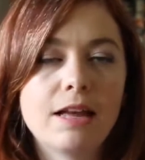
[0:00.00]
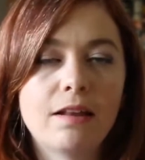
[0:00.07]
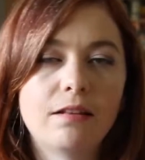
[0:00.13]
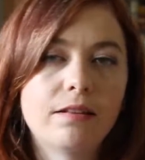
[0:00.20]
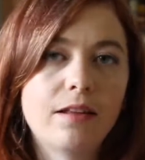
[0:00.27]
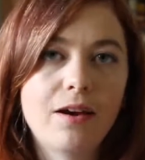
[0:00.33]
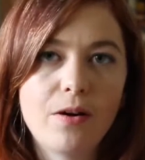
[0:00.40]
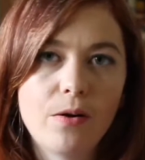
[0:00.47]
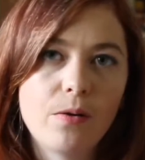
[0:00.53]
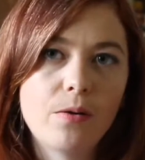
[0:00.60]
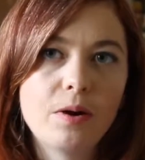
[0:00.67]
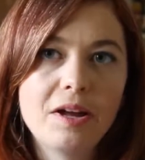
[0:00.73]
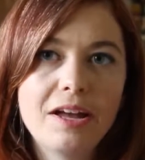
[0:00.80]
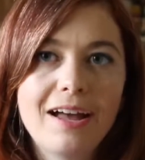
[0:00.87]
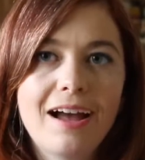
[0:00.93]

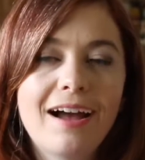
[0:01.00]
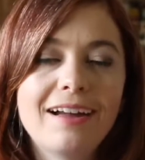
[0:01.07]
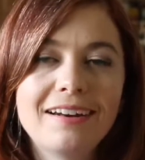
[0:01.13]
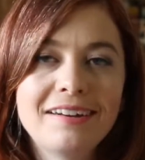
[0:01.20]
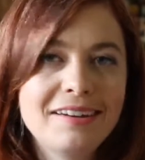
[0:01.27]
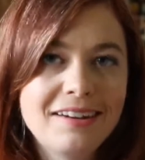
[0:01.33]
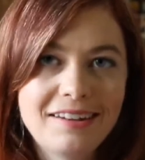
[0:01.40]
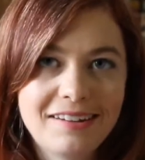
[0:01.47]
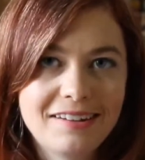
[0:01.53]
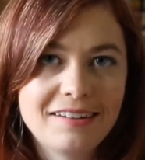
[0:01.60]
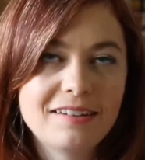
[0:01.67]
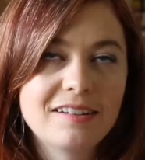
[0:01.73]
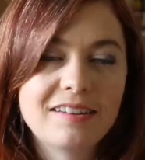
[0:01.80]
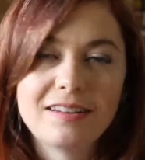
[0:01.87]
Hello, I needed